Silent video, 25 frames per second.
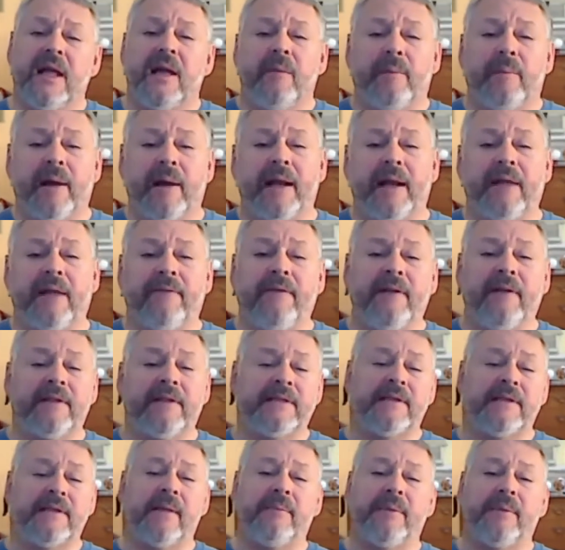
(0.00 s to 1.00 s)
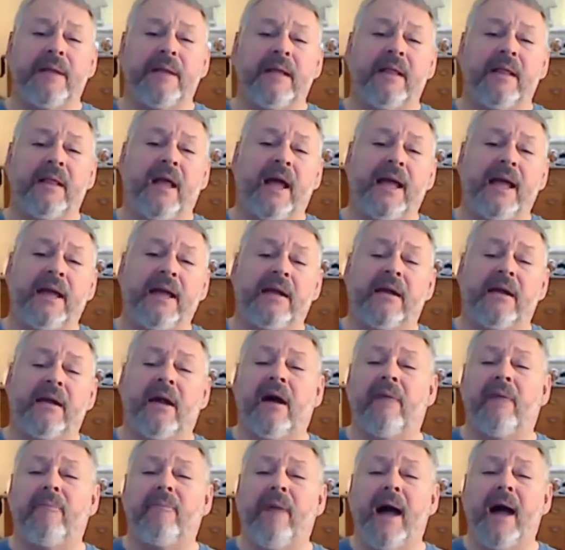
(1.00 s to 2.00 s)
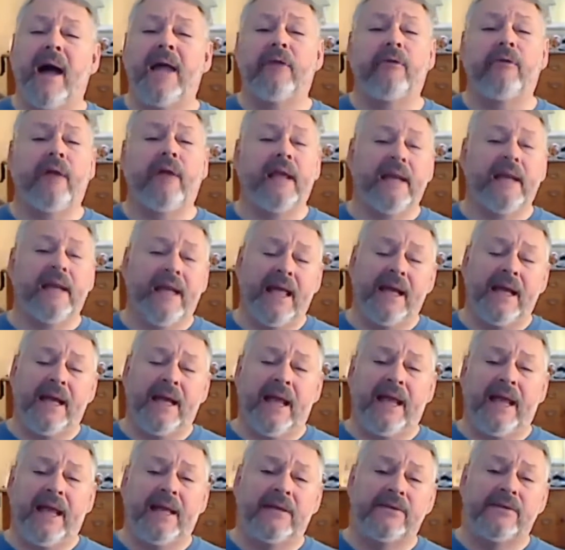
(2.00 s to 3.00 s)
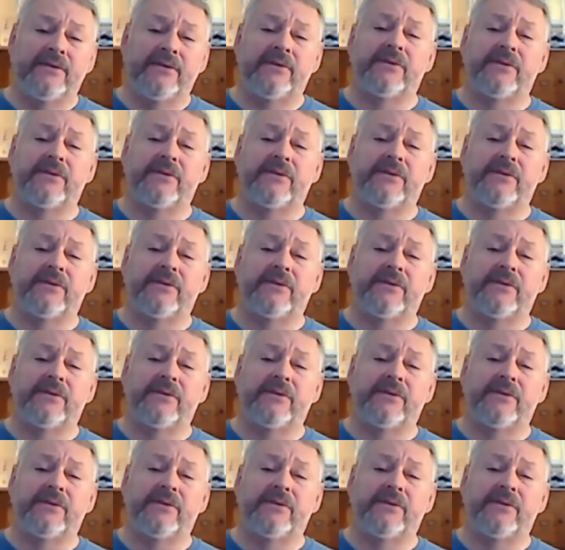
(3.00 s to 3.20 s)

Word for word: But if it's something like uh, migraine headaches